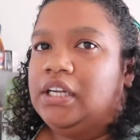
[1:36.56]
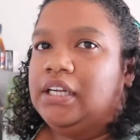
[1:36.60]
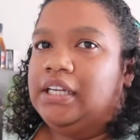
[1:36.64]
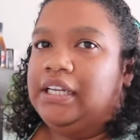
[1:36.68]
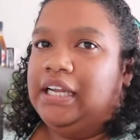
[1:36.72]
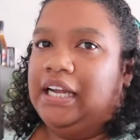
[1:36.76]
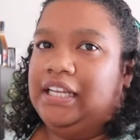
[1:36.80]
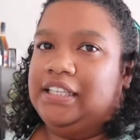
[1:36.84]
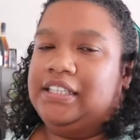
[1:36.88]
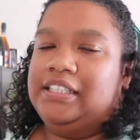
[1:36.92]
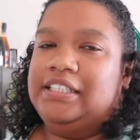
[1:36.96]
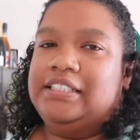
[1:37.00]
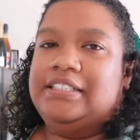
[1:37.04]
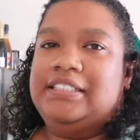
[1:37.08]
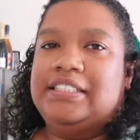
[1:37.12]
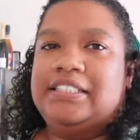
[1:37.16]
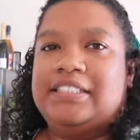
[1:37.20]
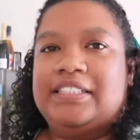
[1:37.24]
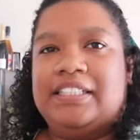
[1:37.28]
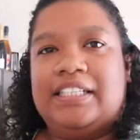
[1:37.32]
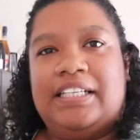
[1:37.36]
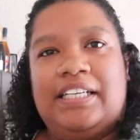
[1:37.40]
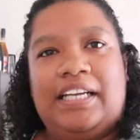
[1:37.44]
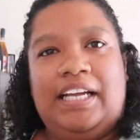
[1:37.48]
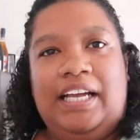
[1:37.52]
Yeah, 36,
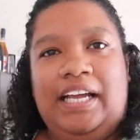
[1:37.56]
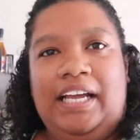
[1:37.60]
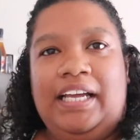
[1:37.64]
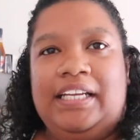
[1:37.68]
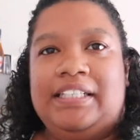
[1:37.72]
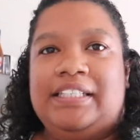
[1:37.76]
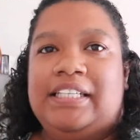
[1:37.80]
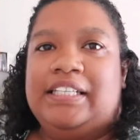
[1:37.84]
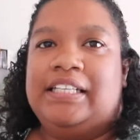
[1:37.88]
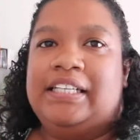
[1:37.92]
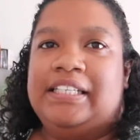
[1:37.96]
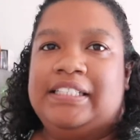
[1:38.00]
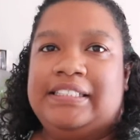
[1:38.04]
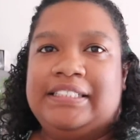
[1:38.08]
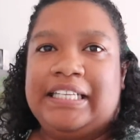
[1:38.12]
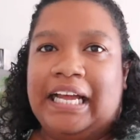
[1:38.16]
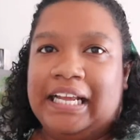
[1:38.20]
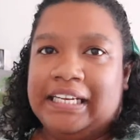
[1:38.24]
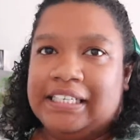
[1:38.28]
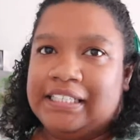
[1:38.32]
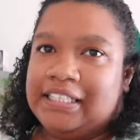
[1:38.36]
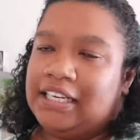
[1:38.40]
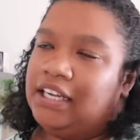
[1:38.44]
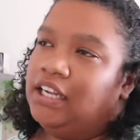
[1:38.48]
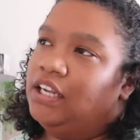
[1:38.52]
38, and then
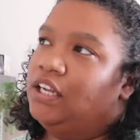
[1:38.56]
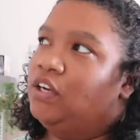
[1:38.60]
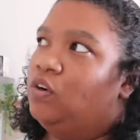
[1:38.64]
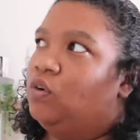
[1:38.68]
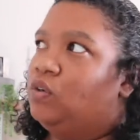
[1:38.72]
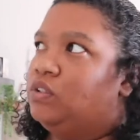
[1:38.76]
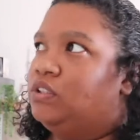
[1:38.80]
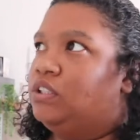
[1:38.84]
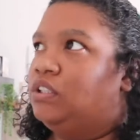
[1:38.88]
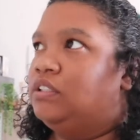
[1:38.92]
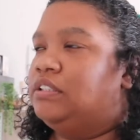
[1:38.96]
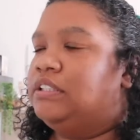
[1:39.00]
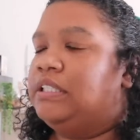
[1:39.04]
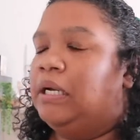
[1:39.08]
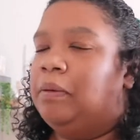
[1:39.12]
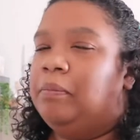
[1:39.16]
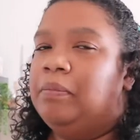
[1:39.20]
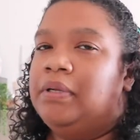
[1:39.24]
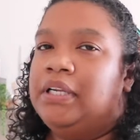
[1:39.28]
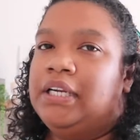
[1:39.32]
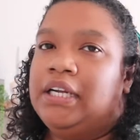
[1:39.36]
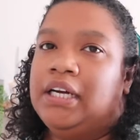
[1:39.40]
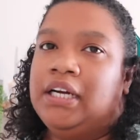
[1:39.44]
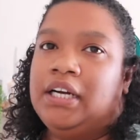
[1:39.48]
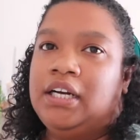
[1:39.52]
Sunday also
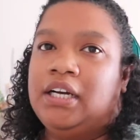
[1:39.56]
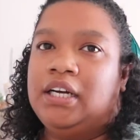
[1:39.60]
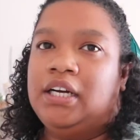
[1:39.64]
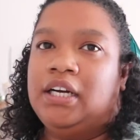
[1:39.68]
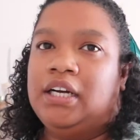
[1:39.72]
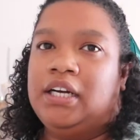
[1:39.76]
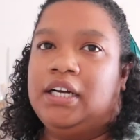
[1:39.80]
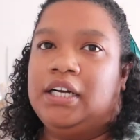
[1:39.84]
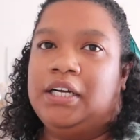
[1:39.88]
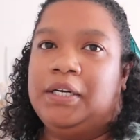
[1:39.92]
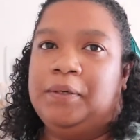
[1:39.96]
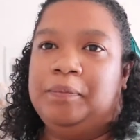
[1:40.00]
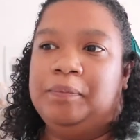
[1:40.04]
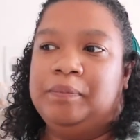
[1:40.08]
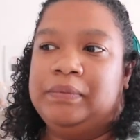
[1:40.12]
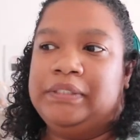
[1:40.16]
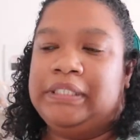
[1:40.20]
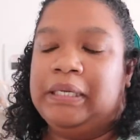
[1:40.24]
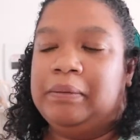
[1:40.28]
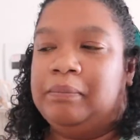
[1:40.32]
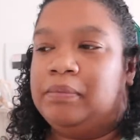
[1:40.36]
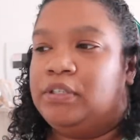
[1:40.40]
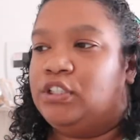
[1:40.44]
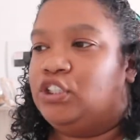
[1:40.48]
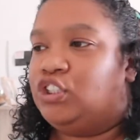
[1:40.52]
similar
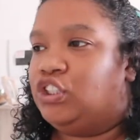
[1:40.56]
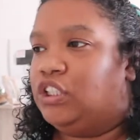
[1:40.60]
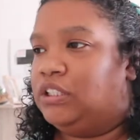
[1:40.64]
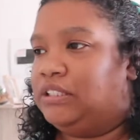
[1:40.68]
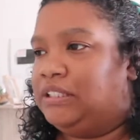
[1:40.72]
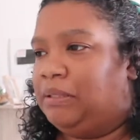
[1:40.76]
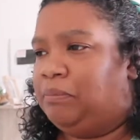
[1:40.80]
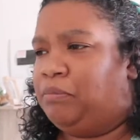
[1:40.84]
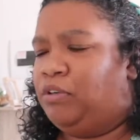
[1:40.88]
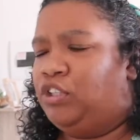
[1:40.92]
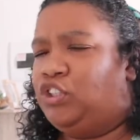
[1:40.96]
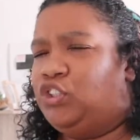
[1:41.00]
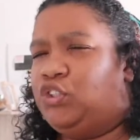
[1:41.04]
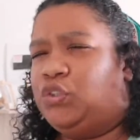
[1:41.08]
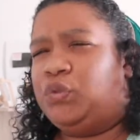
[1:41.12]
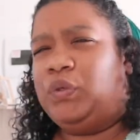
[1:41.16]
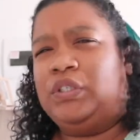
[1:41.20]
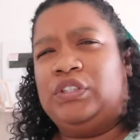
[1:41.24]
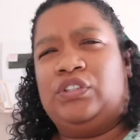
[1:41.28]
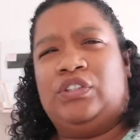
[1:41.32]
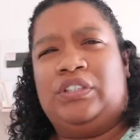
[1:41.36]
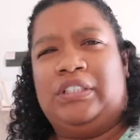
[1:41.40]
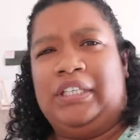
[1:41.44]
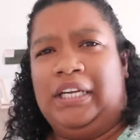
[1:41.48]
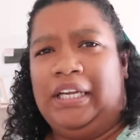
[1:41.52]
temperatures. I'm not sure
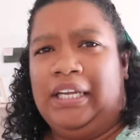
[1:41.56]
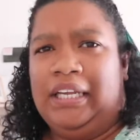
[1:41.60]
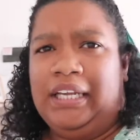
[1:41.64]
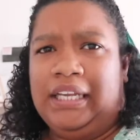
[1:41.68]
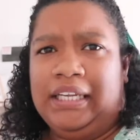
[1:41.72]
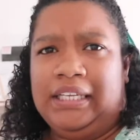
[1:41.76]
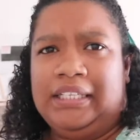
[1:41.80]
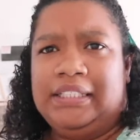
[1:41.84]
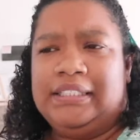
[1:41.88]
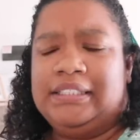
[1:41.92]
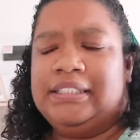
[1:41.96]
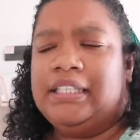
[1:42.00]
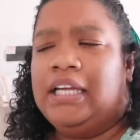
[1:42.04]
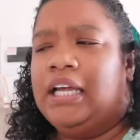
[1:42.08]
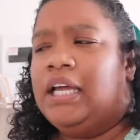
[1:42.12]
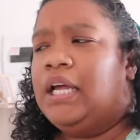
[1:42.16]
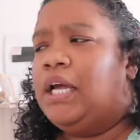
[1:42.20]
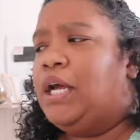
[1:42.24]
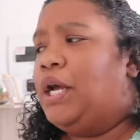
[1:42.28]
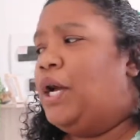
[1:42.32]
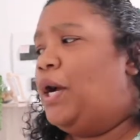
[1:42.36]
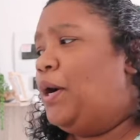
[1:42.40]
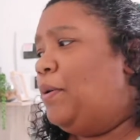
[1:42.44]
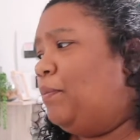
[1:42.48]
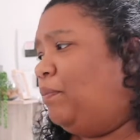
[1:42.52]
what today is,
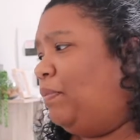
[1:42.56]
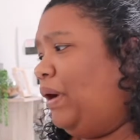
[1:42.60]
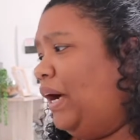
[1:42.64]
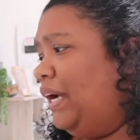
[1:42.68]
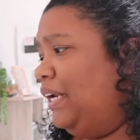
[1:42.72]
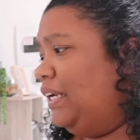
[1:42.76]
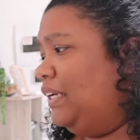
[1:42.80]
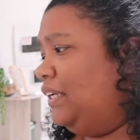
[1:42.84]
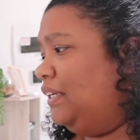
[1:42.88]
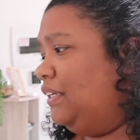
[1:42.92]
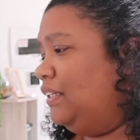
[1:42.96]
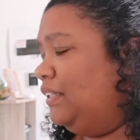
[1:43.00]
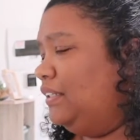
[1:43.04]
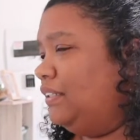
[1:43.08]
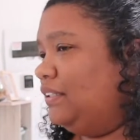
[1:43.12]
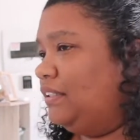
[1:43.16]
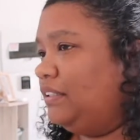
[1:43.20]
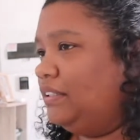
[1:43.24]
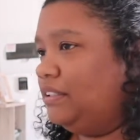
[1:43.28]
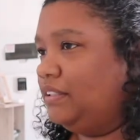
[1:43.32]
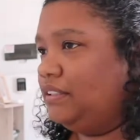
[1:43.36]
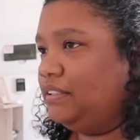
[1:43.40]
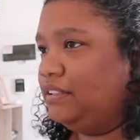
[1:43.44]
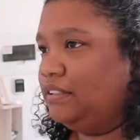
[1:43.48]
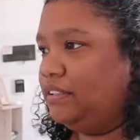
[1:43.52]
but...
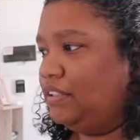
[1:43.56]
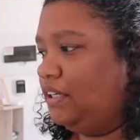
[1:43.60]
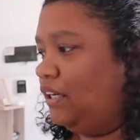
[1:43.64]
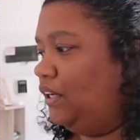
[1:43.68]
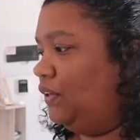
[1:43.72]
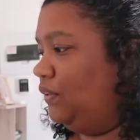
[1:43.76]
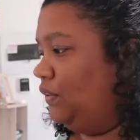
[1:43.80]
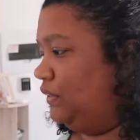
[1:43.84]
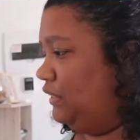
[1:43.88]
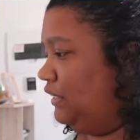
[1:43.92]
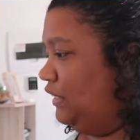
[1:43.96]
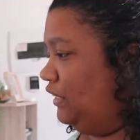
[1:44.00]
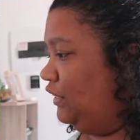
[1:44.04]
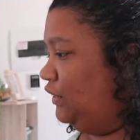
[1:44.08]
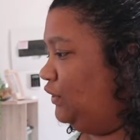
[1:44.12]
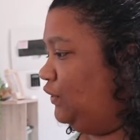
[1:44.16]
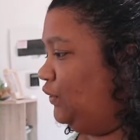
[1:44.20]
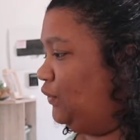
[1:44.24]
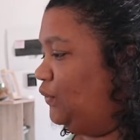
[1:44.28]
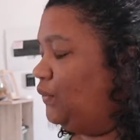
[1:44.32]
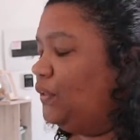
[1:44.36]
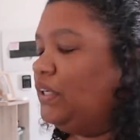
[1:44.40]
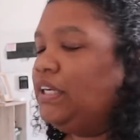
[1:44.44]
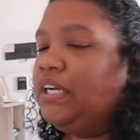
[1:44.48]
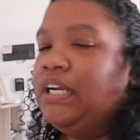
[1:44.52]

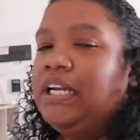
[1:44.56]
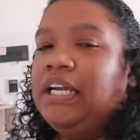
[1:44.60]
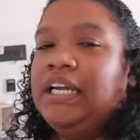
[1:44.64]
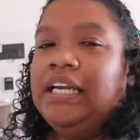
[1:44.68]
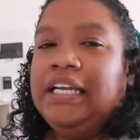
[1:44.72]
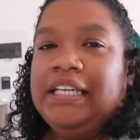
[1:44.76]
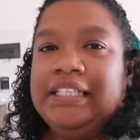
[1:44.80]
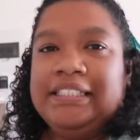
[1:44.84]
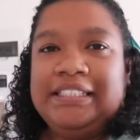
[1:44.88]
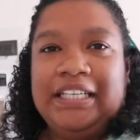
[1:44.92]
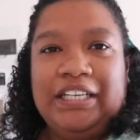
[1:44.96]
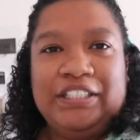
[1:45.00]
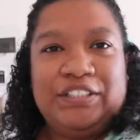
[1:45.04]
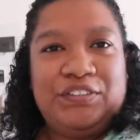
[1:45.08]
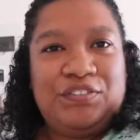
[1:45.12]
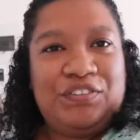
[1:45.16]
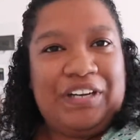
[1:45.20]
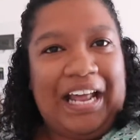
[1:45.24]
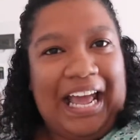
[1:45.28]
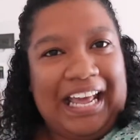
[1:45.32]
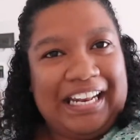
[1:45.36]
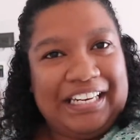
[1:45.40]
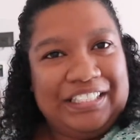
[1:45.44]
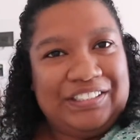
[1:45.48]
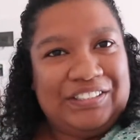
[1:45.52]
So it's
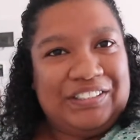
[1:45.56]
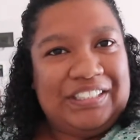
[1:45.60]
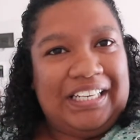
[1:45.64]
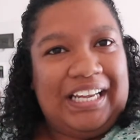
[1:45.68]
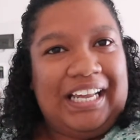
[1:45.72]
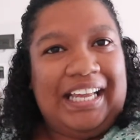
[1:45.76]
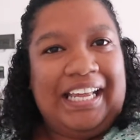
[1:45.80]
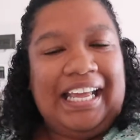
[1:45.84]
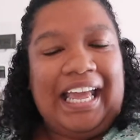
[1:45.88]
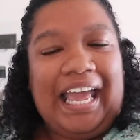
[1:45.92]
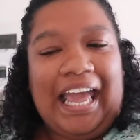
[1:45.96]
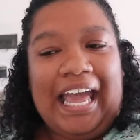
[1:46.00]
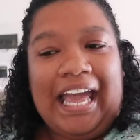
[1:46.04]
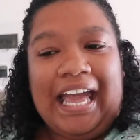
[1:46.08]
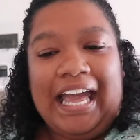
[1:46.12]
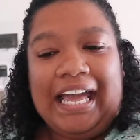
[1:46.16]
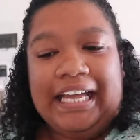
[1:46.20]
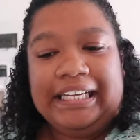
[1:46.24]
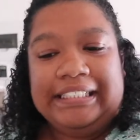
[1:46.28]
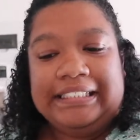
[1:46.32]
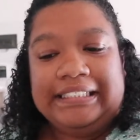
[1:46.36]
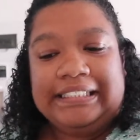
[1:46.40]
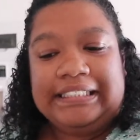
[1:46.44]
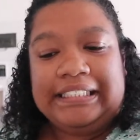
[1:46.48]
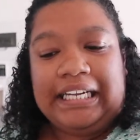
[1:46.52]
Friday today
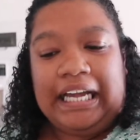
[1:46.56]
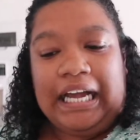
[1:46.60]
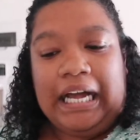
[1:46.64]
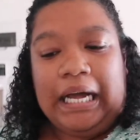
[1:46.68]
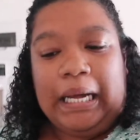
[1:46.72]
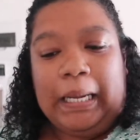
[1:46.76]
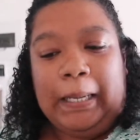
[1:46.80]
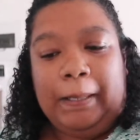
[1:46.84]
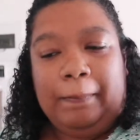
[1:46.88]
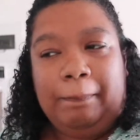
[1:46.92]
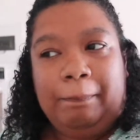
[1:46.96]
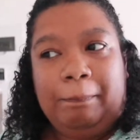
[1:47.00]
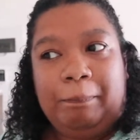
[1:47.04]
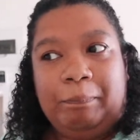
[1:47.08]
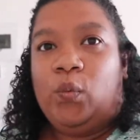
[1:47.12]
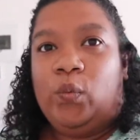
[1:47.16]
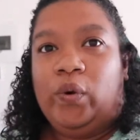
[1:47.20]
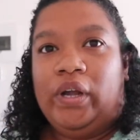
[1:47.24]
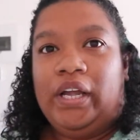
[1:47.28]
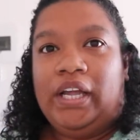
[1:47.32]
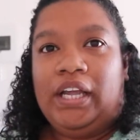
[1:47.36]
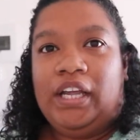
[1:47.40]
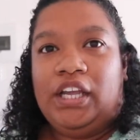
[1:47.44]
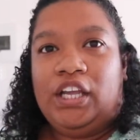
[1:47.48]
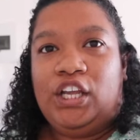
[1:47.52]
and
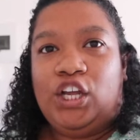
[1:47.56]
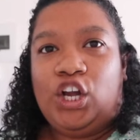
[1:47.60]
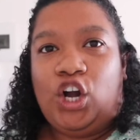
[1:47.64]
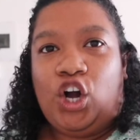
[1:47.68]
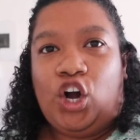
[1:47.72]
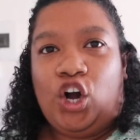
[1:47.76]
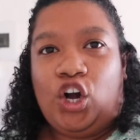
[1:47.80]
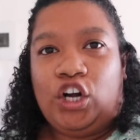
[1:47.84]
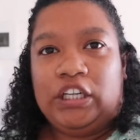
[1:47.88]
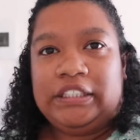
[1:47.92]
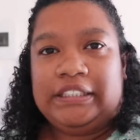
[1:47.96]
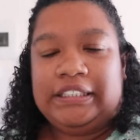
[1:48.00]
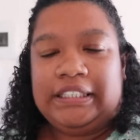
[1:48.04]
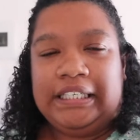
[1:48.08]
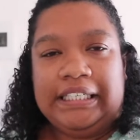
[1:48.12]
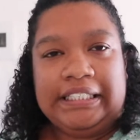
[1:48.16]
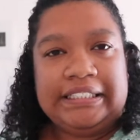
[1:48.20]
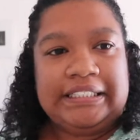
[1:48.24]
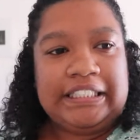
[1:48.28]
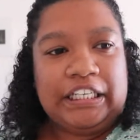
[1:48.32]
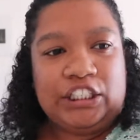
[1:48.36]
we are dressed.